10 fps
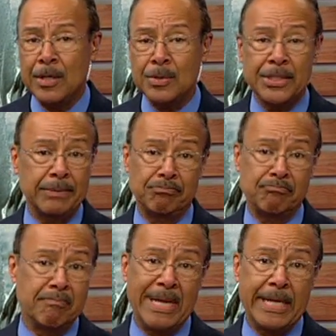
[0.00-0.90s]
used
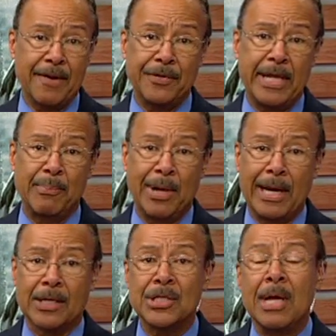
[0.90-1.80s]
in many everyday
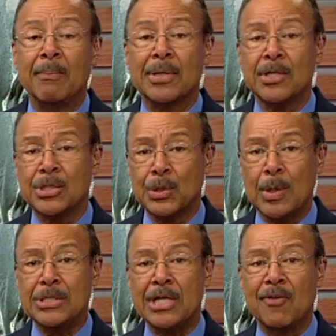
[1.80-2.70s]
products, but the
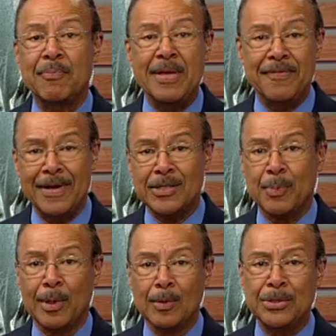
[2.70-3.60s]
source of
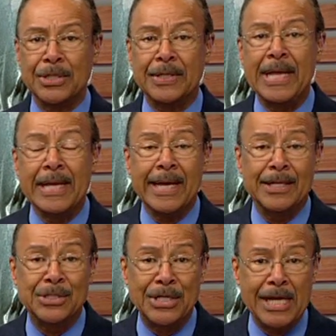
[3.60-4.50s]
PFAS pollution
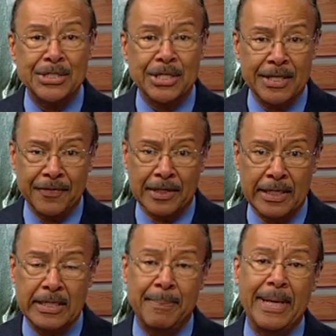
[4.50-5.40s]
can change
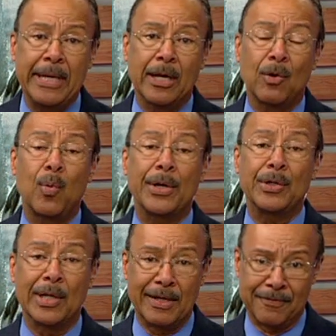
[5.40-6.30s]
significantly depending on where
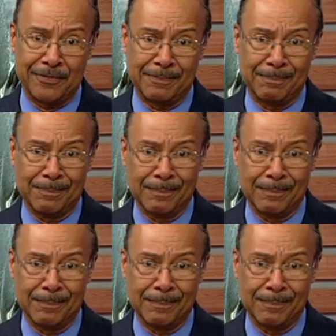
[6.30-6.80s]
you live.